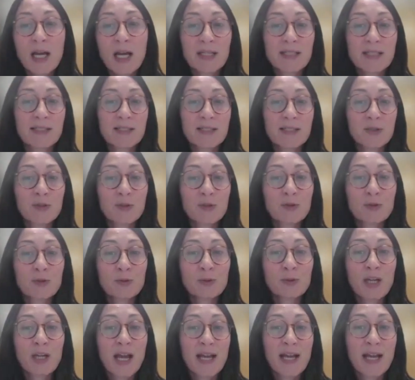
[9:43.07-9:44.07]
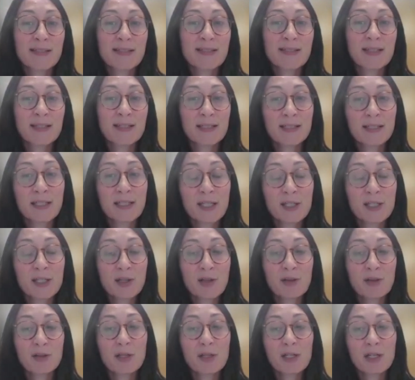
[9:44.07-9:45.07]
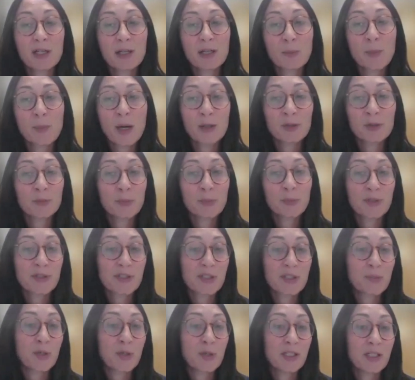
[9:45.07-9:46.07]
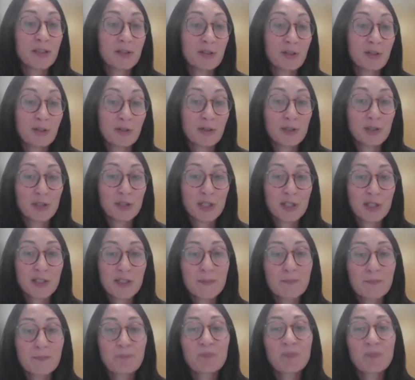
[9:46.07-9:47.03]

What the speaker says: Axis 2 guides the clinician thinking about possible etiologies.